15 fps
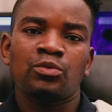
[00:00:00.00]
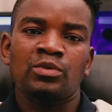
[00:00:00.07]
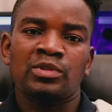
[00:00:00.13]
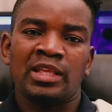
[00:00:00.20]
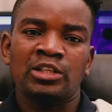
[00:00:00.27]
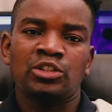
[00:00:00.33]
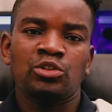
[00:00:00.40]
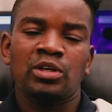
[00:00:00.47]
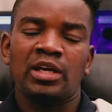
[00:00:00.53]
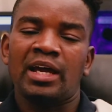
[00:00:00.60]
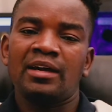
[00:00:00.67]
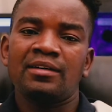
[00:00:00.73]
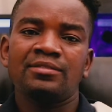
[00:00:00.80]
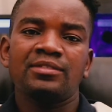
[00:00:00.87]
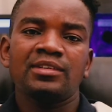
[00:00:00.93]
that you
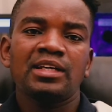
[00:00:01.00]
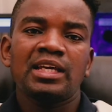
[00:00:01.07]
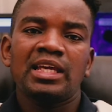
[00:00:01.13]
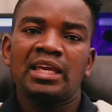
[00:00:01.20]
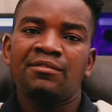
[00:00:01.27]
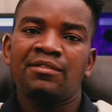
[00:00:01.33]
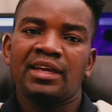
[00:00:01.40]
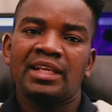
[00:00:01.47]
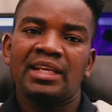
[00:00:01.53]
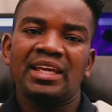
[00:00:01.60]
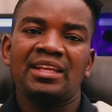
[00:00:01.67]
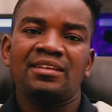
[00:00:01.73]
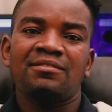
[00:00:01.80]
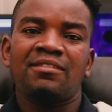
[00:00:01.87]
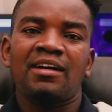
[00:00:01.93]
have if you can
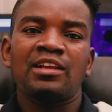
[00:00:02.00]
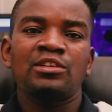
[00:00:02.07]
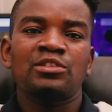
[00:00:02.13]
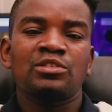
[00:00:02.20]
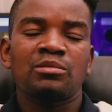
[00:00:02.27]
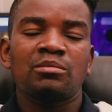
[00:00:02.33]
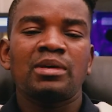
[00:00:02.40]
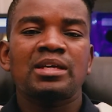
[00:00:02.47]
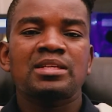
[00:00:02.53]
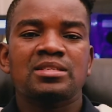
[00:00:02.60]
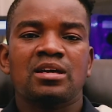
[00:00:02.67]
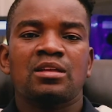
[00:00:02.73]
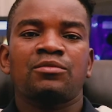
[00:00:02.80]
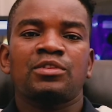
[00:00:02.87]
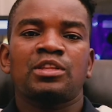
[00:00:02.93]
add value to make
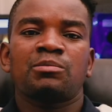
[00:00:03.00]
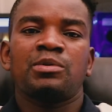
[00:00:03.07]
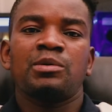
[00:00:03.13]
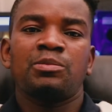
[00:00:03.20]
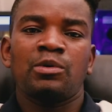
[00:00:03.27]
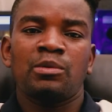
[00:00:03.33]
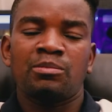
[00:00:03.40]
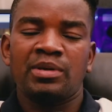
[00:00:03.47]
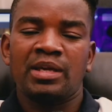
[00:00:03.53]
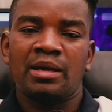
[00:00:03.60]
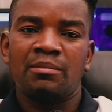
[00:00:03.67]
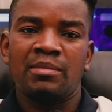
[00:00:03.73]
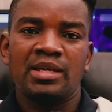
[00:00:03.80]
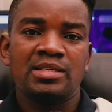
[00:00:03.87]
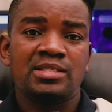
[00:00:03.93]
sound for the people be
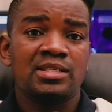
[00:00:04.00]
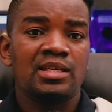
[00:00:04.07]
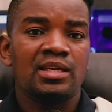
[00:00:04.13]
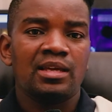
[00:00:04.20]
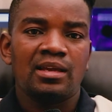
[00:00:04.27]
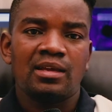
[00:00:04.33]
amazing